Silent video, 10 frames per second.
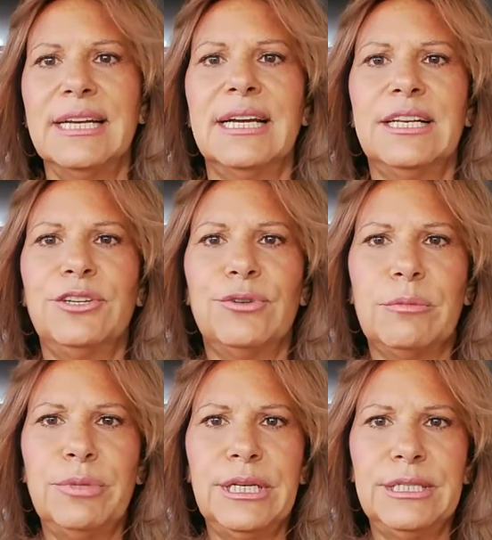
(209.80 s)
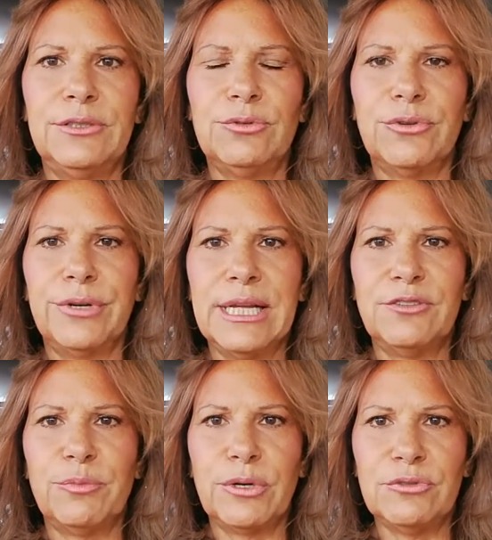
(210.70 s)
and your ability to
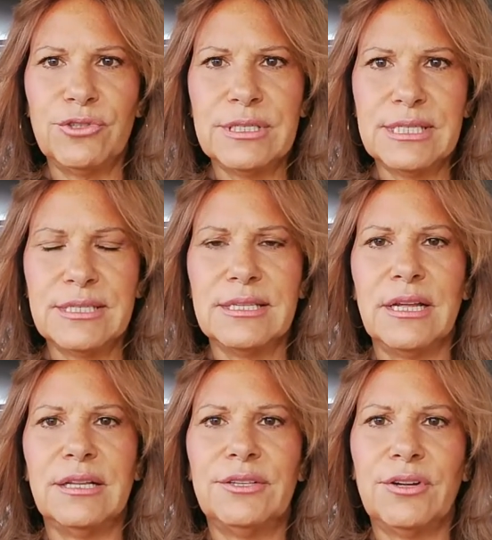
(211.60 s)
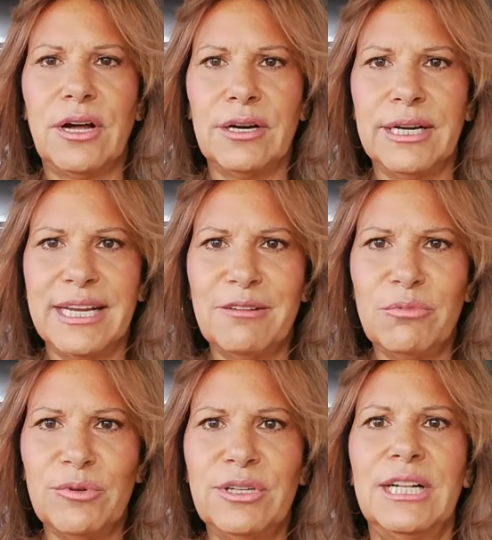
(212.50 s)
create projects that are
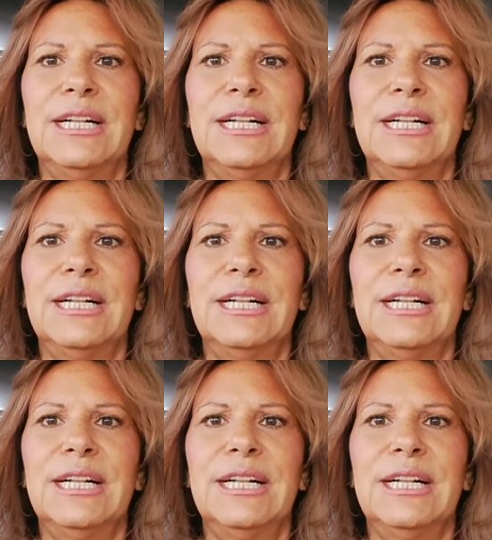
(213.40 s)
able